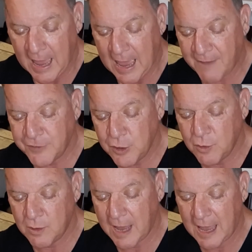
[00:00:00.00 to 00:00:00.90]
Have
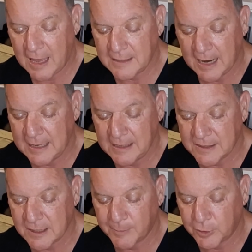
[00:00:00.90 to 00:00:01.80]
you had any
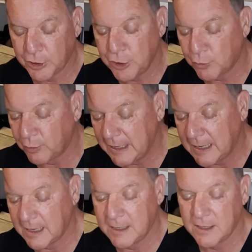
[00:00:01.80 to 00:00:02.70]
similar
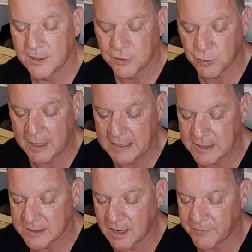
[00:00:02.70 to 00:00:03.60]
eureka training
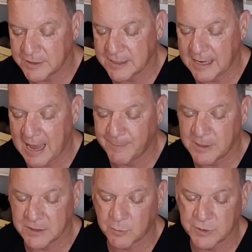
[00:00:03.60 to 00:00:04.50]
discoveries that happen
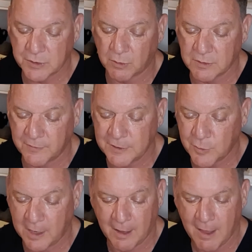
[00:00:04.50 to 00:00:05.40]
as a result of
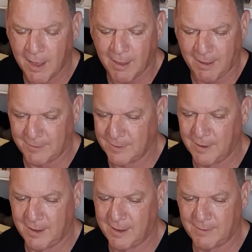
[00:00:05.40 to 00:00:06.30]
injury?
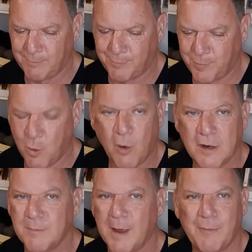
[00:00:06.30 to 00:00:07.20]
Uh,
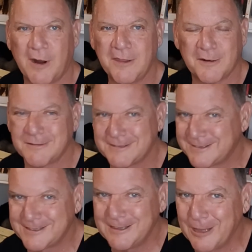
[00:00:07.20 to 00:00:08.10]
Gordon, my brother,
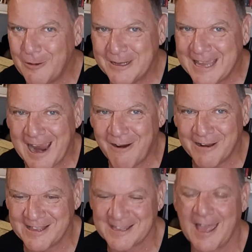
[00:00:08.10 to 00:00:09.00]
loaded
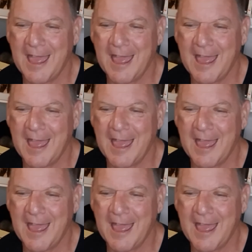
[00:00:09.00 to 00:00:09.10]
carries